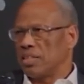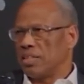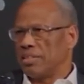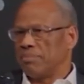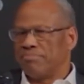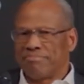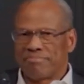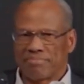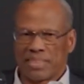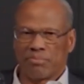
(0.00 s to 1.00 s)
Um,
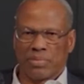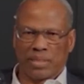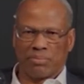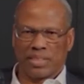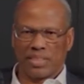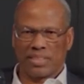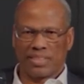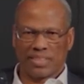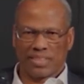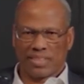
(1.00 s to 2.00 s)
it may be
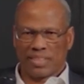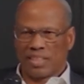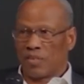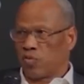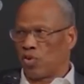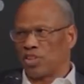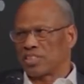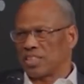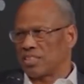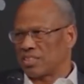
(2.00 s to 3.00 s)
a
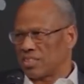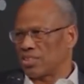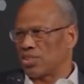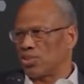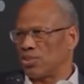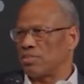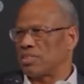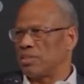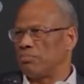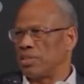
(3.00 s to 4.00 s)
false sense of
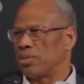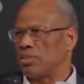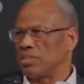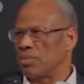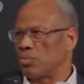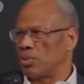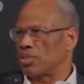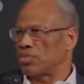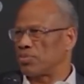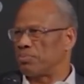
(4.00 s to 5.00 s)
security, but it, it
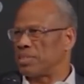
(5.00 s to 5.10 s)
works for me.